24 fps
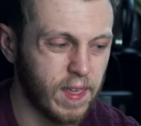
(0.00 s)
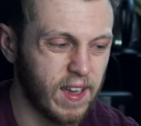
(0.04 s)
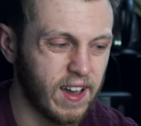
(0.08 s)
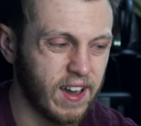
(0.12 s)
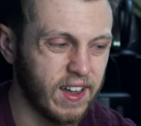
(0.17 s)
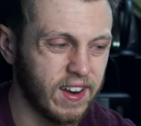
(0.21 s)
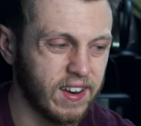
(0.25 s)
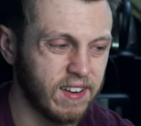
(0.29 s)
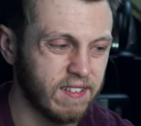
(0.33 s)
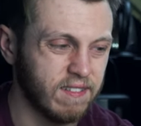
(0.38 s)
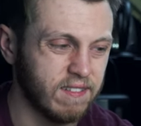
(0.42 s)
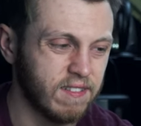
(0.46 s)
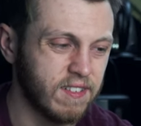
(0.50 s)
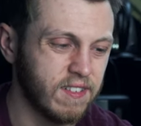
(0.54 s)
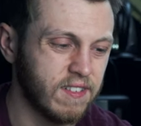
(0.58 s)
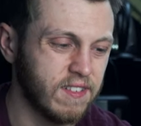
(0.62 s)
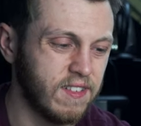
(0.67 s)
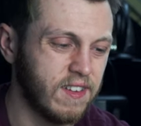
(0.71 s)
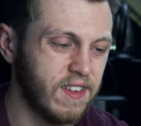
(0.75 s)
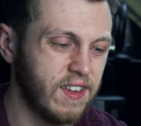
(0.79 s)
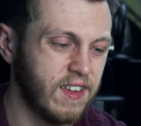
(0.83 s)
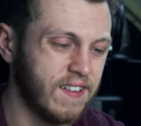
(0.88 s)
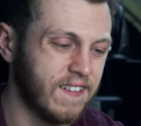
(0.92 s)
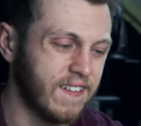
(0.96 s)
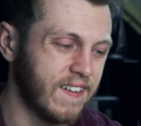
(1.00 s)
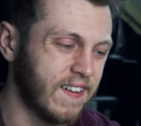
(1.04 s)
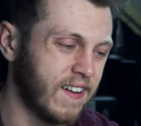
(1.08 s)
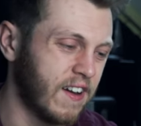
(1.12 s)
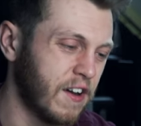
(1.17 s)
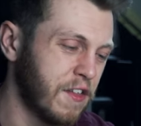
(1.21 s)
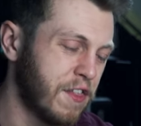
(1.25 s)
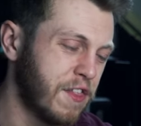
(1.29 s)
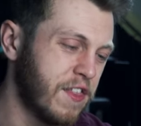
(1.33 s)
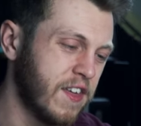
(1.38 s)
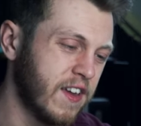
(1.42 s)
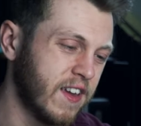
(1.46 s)
and
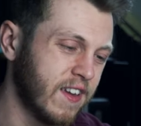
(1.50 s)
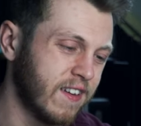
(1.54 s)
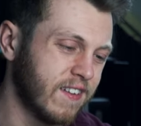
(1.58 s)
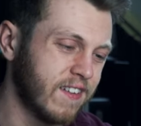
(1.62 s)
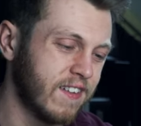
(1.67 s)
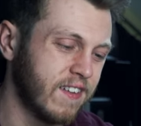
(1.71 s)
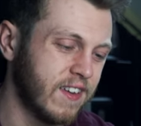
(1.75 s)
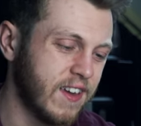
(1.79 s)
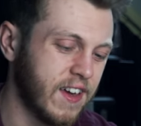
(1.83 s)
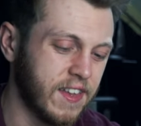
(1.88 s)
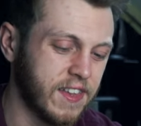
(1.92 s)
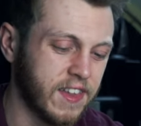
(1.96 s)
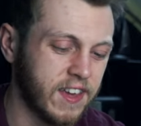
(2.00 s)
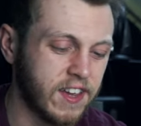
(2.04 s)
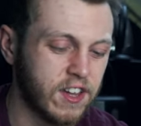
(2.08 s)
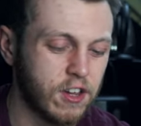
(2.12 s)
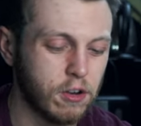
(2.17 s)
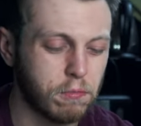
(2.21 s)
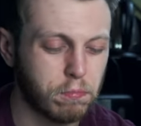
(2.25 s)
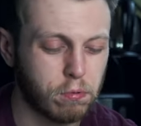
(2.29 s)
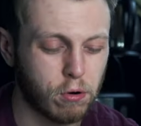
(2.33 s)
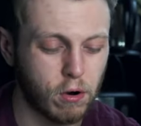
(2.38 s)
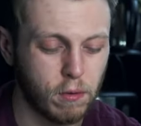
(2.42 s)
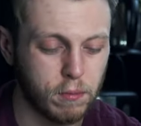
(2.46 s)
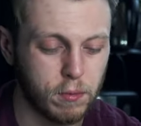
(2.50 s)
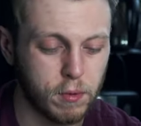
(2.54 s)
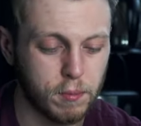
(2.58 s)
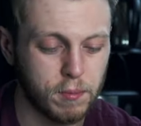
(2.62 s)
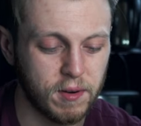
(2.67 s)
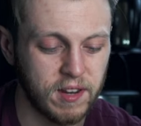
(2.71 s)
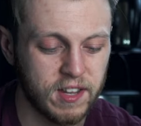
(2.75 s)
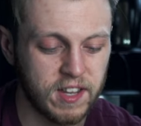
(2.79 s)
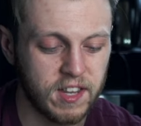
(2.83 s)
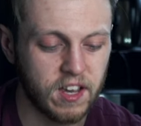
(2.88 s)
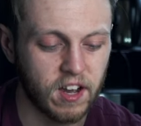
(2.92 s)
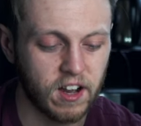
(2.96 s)
I think, yeah, they could
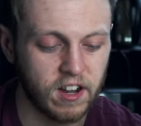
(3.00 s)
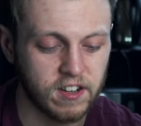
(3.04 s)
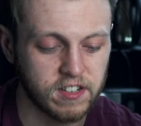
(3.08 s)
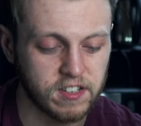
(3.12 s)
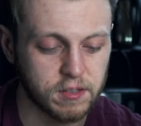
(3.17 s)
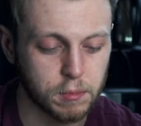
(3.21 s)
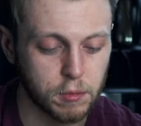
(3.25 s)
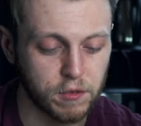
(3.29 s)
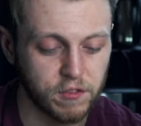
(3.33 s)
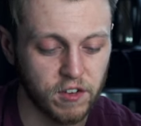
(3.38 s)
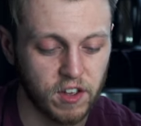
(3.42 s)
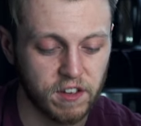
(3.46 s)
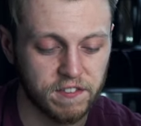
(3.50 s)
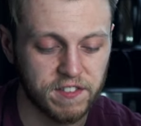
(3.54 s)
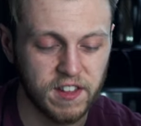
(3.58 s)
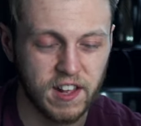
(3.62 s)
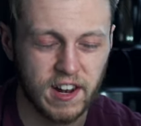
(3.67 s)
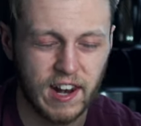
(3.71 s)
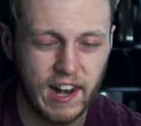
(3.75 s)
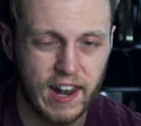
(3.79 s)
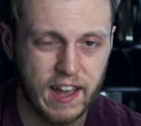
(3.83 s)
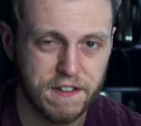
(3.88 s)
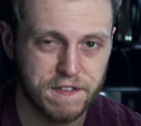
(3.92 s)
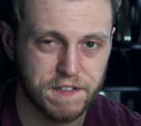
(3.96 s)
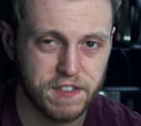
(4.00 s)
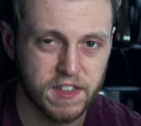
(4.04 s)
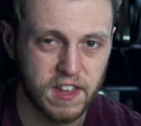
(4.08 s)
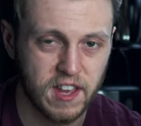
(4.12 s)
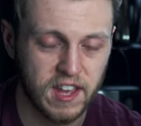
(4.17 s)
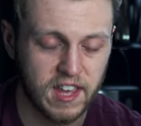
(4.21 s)
probably cut some of it. If they left the